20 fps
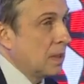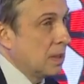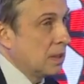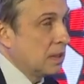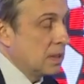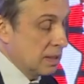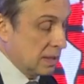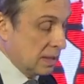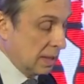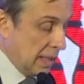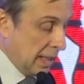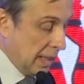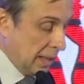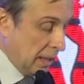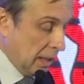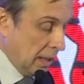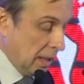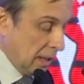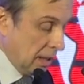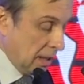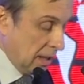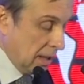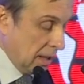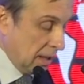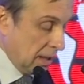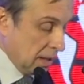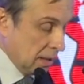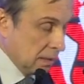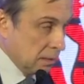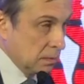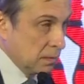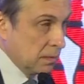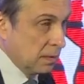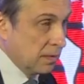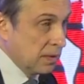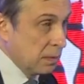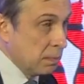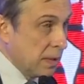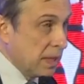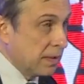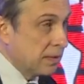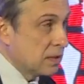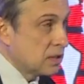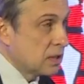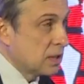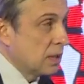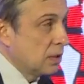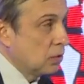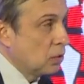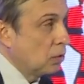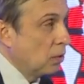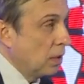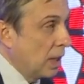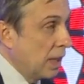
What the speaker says: design the methods to